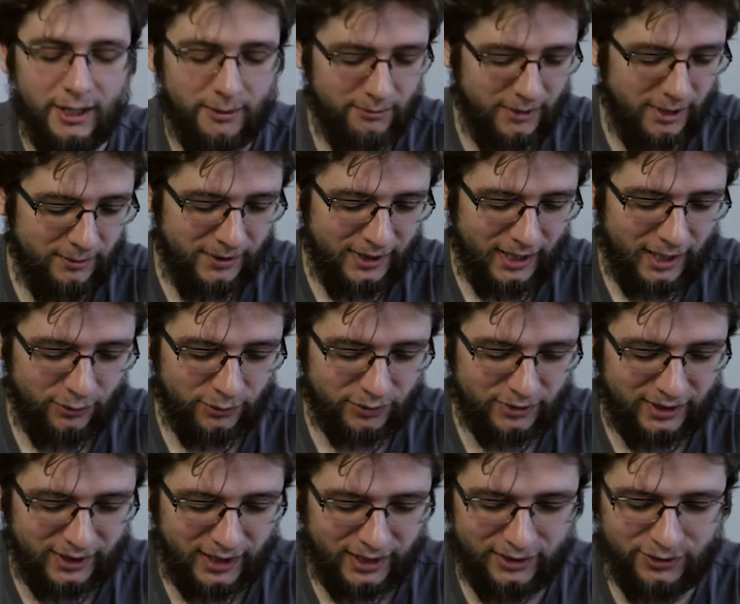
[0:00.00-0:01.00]
Maybe I would
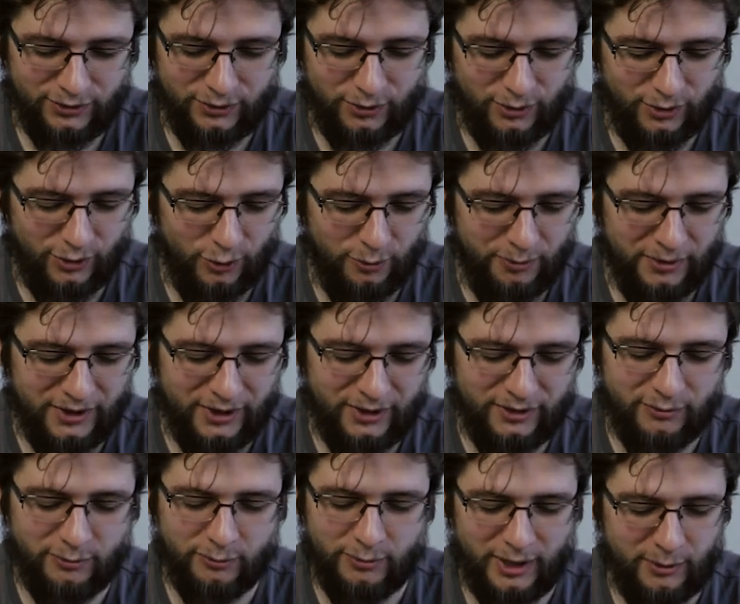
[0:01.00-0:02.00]
like to open
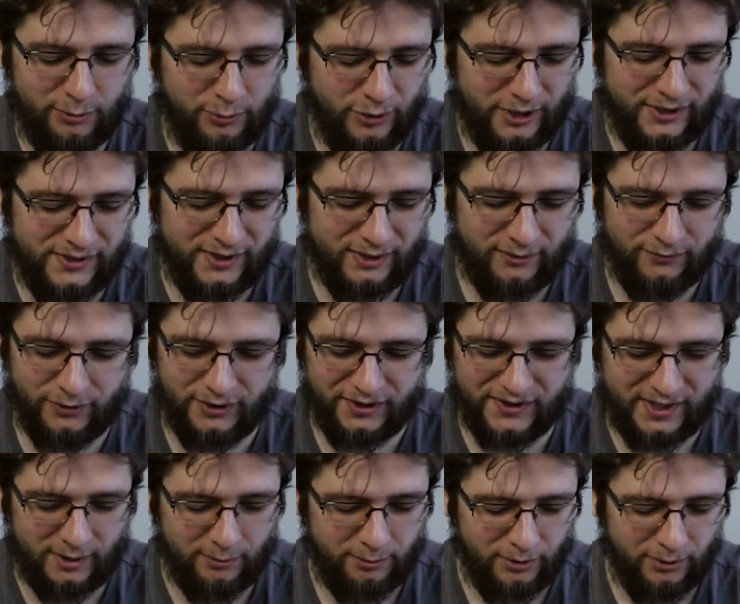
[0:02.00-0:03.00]
it by pressing, for
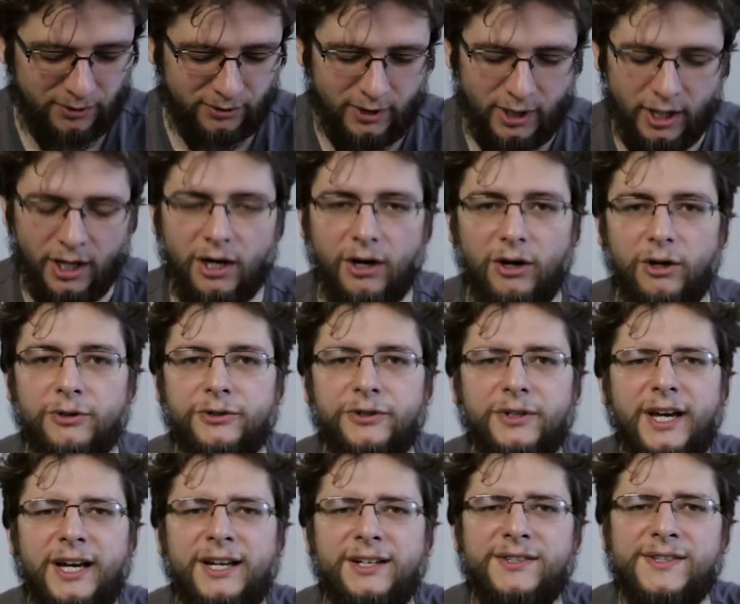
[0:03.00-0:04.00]
example,
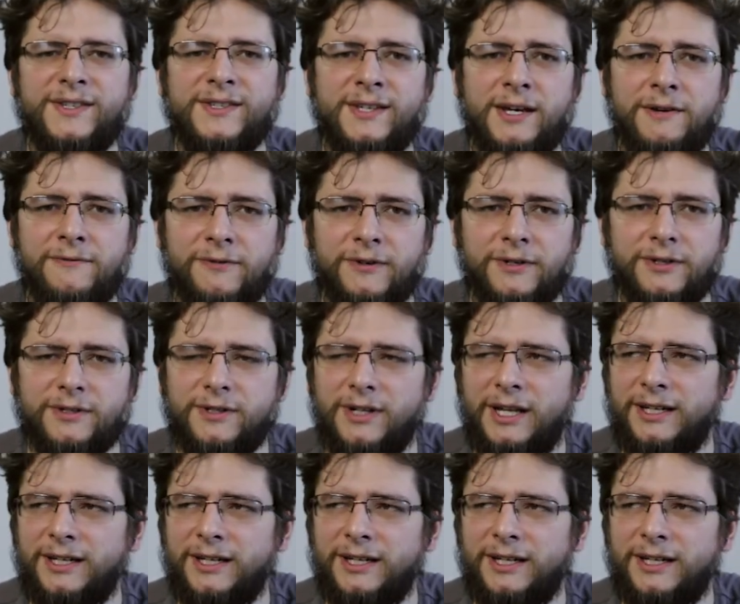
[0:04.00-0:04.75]
Alt H7.